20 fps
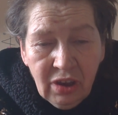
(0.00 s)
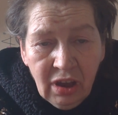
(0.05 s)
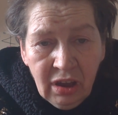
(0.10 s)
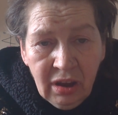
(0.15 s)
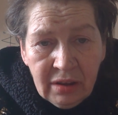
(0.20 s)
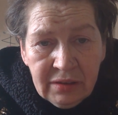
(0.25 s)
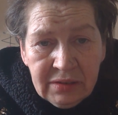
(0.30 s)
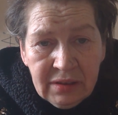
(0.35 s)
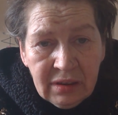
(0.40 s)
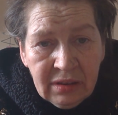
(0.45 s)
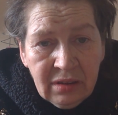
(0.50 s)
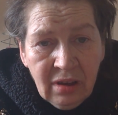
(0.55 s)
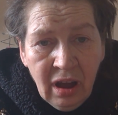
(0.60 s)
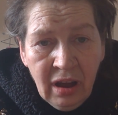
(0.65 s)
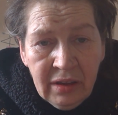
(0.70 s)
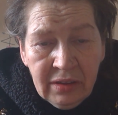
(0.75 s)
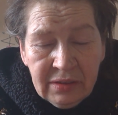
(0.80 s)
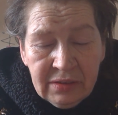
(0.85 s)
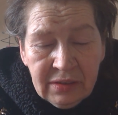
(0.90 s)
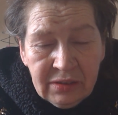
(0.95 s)
And I said,
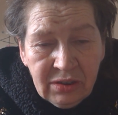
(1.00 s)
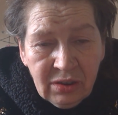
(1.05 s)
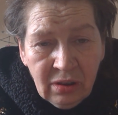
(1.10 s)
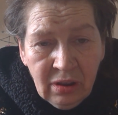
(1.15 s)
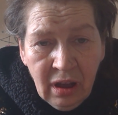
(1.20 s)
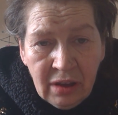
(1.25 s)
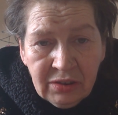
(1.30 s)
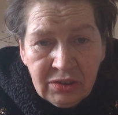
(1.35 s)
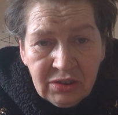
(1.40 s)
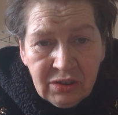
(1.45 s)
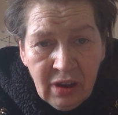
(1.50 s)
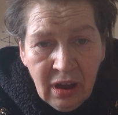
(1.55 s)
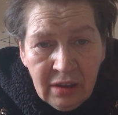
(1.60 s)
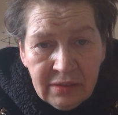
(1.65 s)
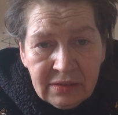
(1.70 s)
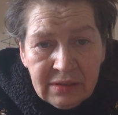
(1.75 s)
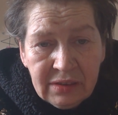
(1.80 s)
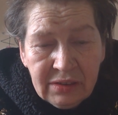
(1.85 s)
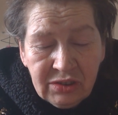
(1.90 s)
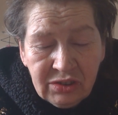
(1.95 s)
Kai, this is your last
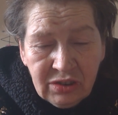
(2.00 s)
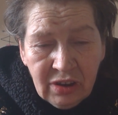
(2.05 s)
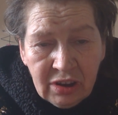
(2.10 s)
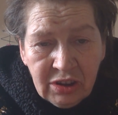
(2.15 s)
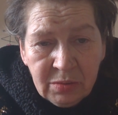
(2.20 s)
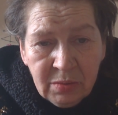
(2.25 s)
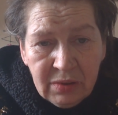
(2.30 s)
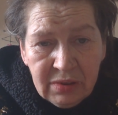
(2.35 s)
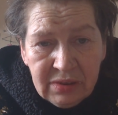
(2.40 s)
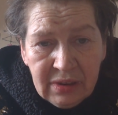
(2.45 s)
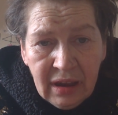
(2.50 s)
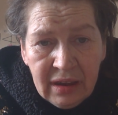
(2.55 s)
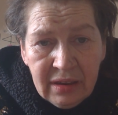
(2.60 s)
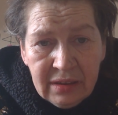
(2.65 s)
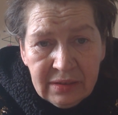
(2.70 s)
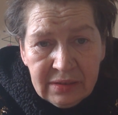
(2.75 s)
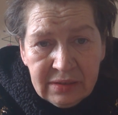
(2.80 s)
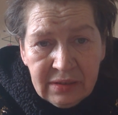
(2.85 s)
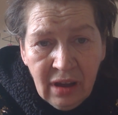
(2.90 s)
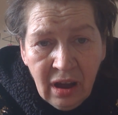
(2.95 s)
chance. It's Judgment Day.
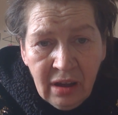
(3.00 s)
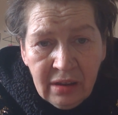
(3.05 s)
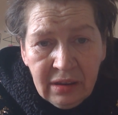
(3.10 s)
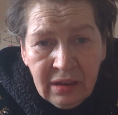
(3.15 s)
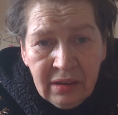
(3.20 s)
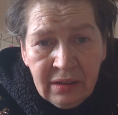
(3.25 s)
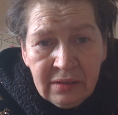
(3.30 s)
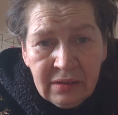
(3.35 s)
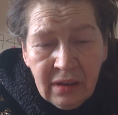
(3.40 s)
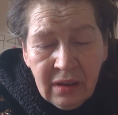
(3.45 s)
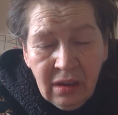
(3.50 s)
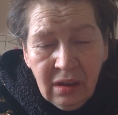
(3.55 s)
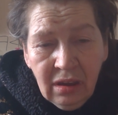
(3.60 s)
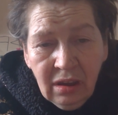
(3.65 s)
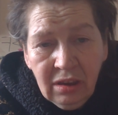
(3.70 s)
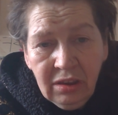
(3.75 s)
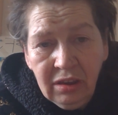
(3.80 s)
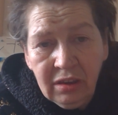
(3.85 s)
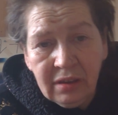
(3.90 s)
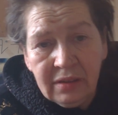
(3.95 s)
It started.
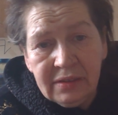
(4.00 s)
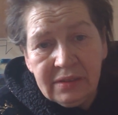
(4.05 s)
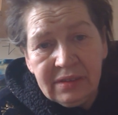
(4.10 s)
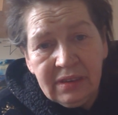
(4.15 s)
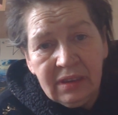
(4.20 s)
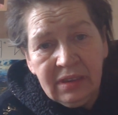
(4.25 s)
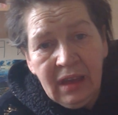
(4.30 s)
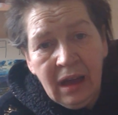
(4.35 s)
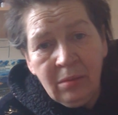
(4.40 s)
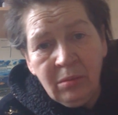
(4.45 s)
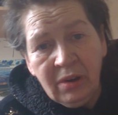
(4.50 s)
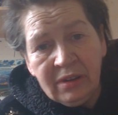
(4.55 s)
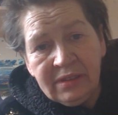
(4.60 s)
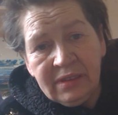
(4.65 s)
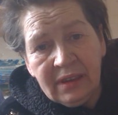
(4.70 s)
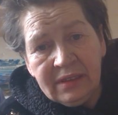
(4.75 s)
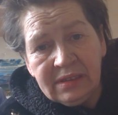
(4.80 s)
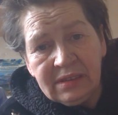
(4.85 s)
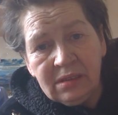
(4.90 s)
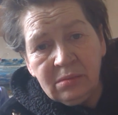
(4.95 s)
You can see that by
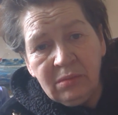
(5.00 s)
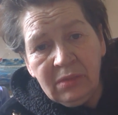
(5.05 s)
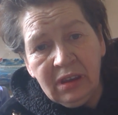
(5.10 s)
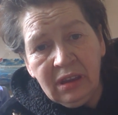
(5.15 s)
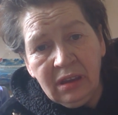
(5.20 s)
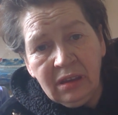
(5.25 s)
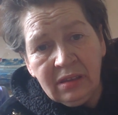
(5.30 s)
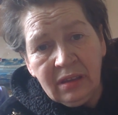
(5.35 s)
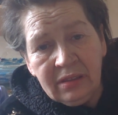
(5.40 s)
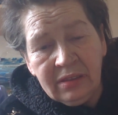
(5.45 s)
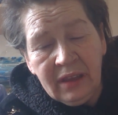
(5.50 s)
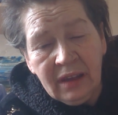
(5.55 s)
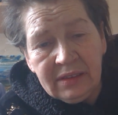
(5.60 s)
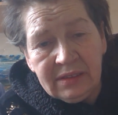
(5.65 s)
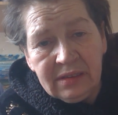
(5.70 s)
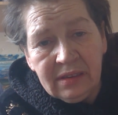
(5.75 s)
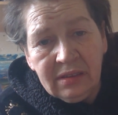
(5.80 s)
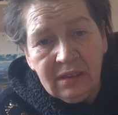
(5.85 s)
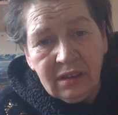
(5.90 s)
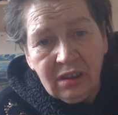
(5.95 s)
testimony. Then
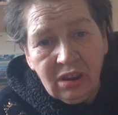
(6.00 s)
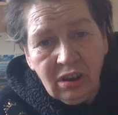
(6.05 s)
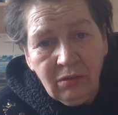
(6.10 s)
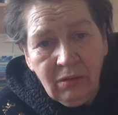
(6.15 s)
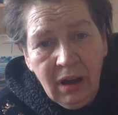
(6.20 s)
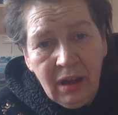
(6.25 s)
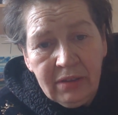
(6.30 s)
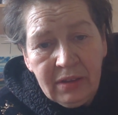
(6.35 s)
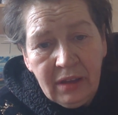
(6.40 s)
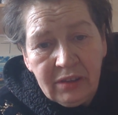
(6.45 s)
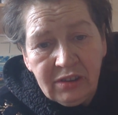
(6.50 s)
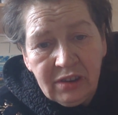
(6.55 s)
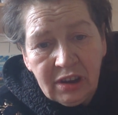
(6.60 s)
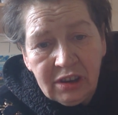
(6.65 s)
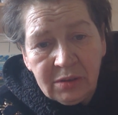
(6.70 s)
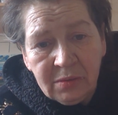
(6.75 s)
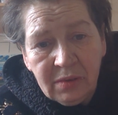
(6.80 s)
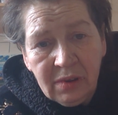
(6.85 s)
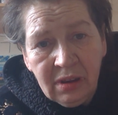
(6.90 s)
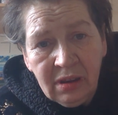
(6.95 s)
that's in the Quran, that
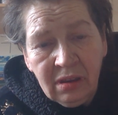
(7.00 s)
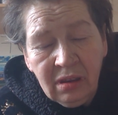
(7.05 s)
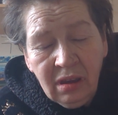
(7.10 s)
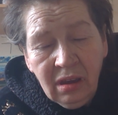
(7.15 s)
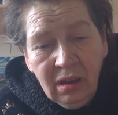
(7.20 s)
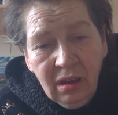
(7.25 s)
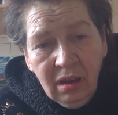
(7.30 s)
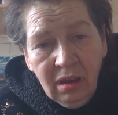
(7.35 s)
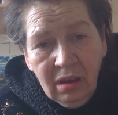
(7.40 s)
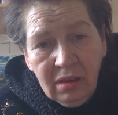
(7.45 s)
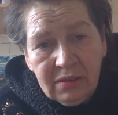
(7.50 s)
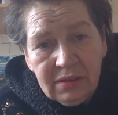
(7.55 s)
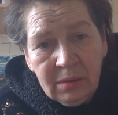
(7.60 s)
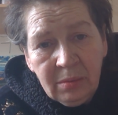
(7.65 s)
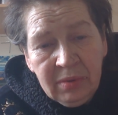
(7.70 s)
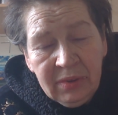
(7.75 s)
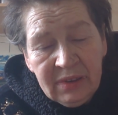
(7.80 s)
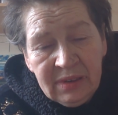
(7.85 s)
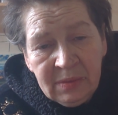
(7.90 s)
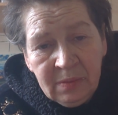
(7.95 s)
judgment. So
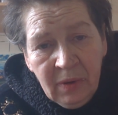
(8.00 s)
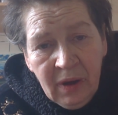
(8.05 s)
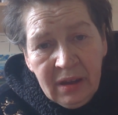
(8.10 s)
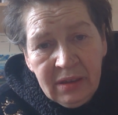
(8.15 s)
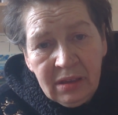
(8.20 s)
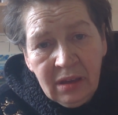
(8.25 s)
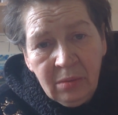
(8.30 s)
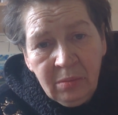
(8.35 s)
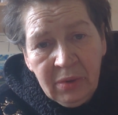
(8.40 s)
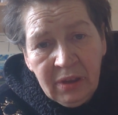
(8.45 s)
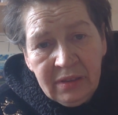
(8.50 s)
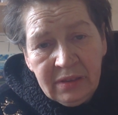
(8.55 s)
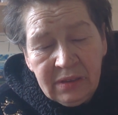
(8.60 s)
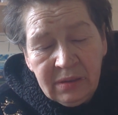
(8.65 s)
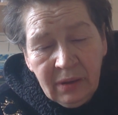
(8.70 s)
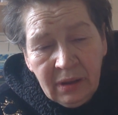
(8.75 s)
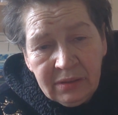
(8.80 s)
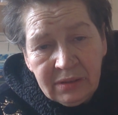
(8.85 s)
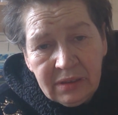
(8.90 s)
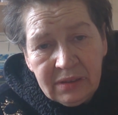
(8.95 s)
please pray that
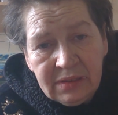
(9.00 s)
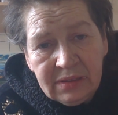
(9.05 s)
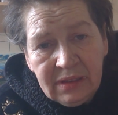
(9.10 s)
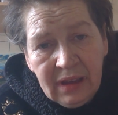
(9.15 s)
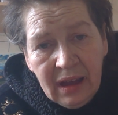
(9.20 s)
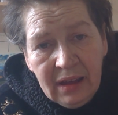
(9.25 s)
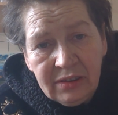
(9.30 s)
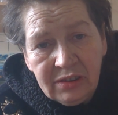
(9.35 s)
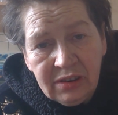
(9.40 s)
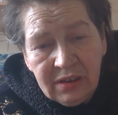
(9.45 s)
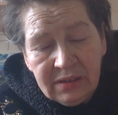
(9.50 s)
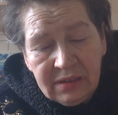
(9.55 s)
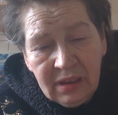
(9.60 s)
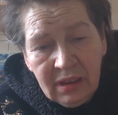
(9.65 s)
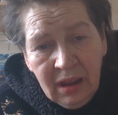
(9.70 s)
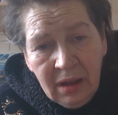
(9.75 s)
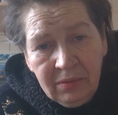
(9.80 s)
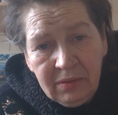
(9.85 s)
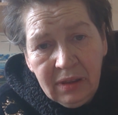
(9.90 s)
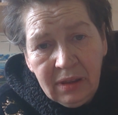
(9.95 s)
Binti understands. She's a
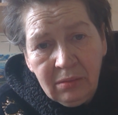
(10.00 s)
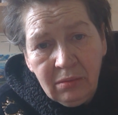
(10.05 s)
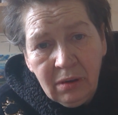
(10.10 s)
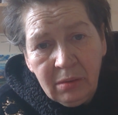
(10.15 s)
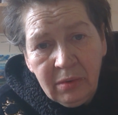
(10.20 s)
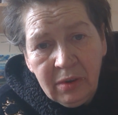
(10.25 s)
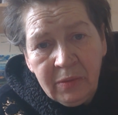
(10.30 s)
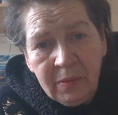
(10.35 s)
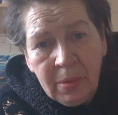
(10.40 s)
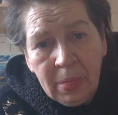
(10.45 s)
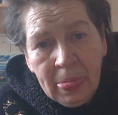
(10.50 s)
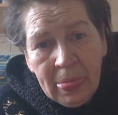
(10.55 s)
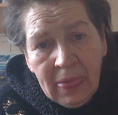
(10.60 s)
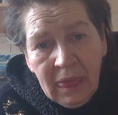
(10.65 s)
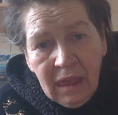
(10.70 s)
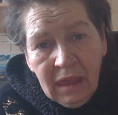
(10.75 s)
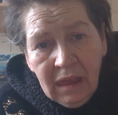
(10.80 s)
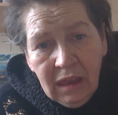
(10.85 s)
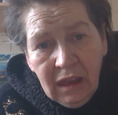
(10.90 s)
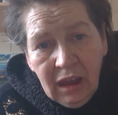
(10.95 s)
lovely woman.
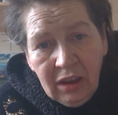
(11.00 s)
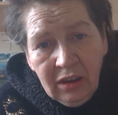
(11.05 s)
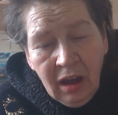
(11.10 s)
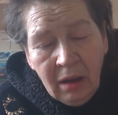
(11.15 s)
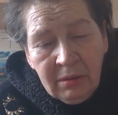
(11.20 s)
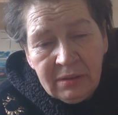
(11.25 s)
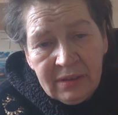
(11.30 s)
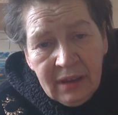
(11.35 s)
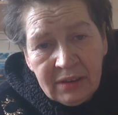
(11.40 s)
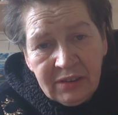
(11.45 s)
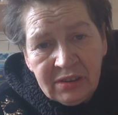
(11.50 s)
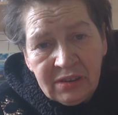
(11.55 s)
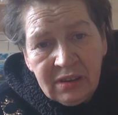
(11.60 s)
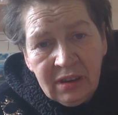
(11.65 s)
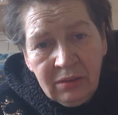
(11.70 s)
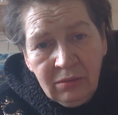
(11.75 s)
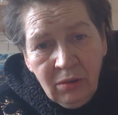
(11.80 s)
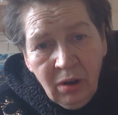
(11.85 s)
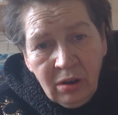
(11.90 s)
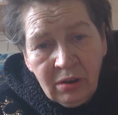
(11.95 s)
And I was
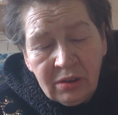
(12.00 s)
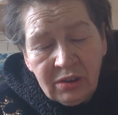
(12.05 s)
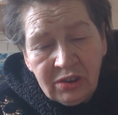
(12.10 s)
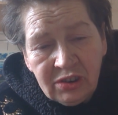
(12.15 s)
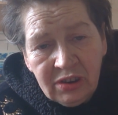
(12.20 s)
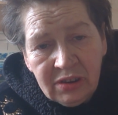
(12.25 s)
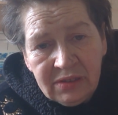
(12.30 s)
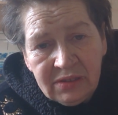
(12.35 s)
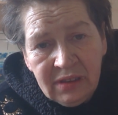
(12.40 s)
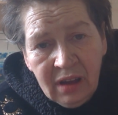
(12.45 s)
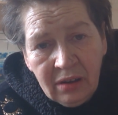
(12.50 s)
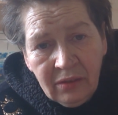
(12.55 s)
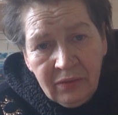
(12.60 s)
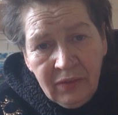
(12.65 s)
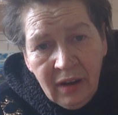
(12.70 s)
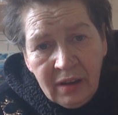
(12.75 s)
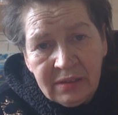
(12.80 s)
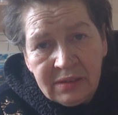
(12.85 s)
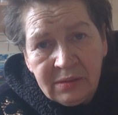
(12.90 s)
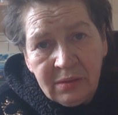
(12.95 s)
actually wrong, and she stuck
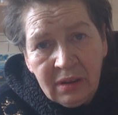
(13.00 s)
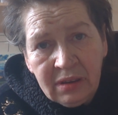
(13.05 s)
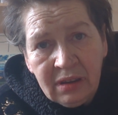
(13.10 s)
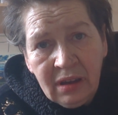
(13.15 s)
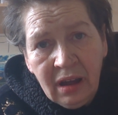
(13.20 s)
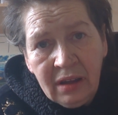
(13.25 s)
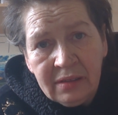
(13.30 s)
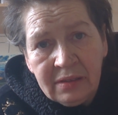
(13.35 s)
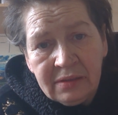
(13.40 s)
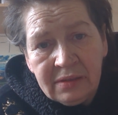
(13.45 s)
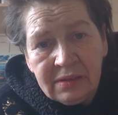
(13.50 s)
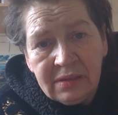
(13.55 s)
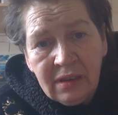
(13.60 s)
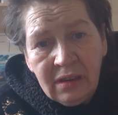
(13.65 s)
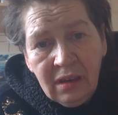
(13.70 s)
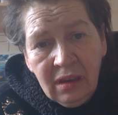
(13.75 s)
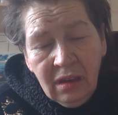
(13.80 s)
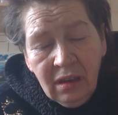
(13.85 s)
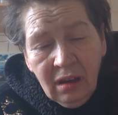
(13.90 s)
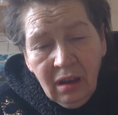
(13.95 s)
fast to her guns.
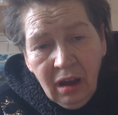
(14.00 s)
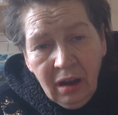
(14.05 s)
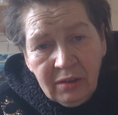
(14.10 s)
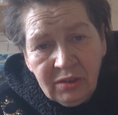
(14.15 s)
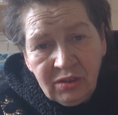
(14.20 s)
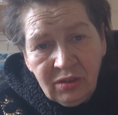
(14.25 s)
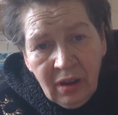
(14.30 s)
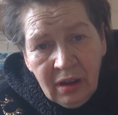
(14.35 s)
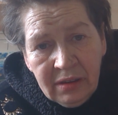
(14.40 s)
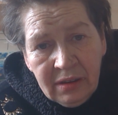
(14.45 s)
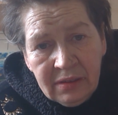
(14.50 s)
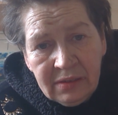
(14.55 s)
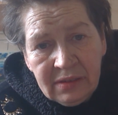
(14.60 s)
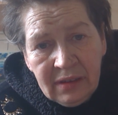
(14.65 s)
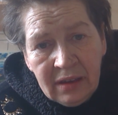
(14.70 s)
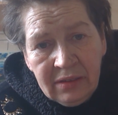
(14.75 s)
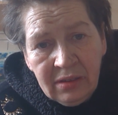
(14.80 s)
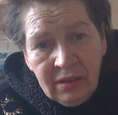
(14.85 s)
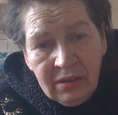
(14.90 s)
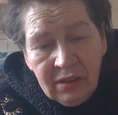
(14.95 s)
I was trying to
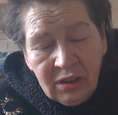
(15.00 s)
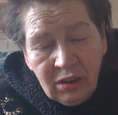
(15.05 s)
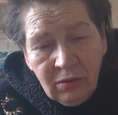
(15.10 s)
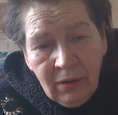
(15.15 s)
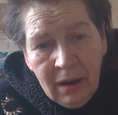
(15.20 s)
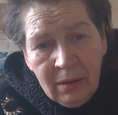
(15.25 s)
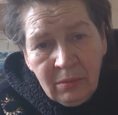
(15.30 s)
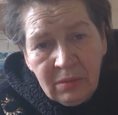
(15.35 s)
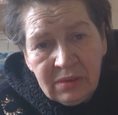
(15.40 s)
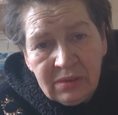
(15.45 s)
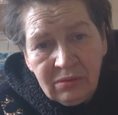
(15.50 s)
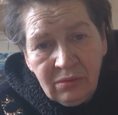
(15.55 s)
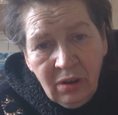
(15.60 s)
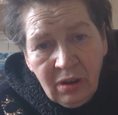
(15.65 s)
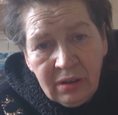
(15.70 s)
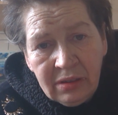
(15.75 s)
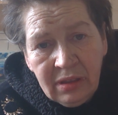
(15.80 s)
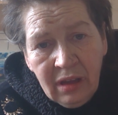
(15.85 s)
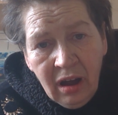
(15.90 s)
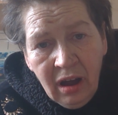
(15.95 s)
say that the Quran was
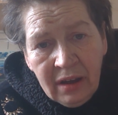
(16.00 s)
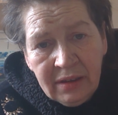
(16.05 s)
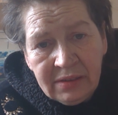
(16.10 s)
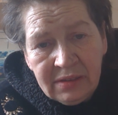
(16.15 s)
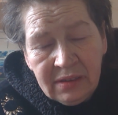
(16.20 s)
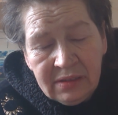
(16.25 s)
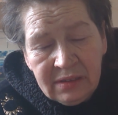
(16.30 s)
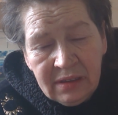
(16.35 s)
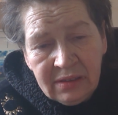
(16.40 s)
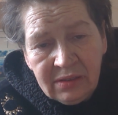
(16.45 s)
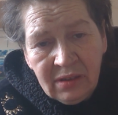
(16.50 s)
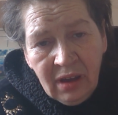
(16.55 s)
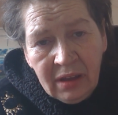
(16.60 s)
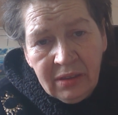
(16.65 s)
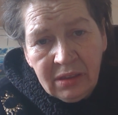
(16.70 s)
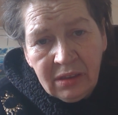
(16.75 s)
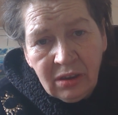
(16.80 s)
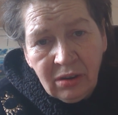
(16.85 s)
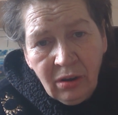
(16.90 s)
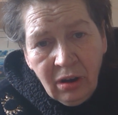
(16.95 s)
wrong and that Isa did die
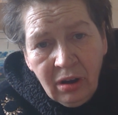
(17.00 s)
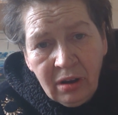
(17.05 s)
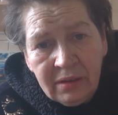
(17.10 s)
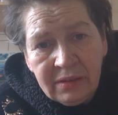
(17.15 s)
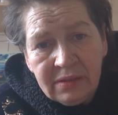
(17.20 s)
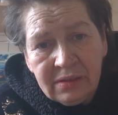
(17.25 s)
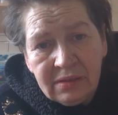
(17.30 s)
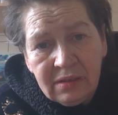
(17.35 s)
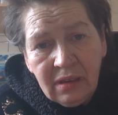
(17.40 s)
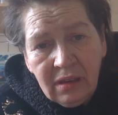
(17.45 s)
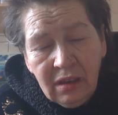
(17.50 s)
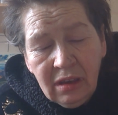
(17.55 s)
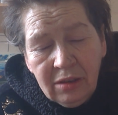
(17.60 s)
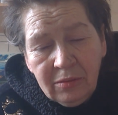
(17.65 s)
on the cross.